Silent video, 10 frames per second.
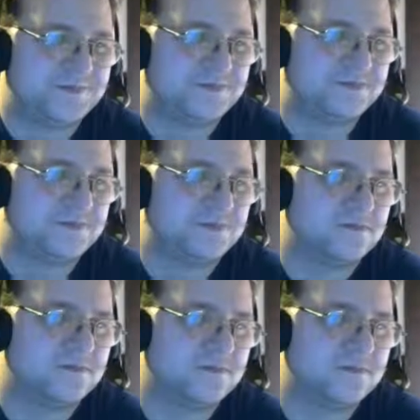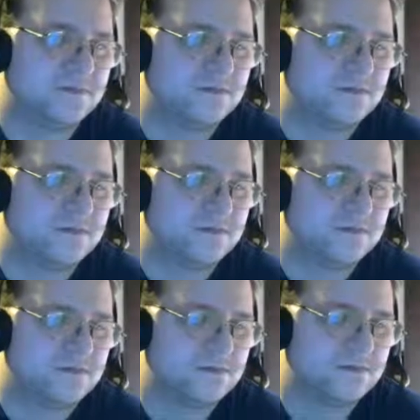
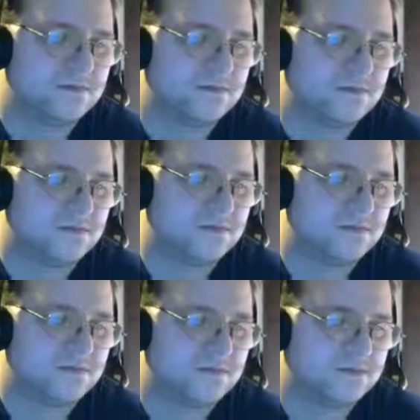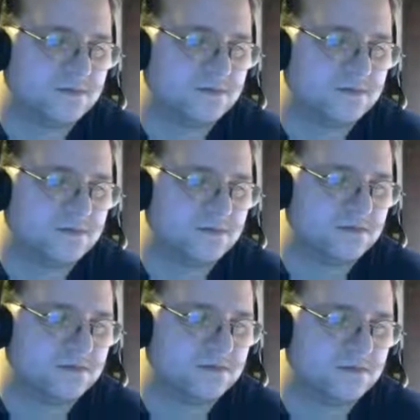
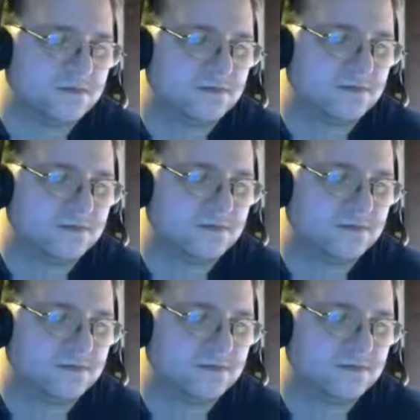(no one is talking)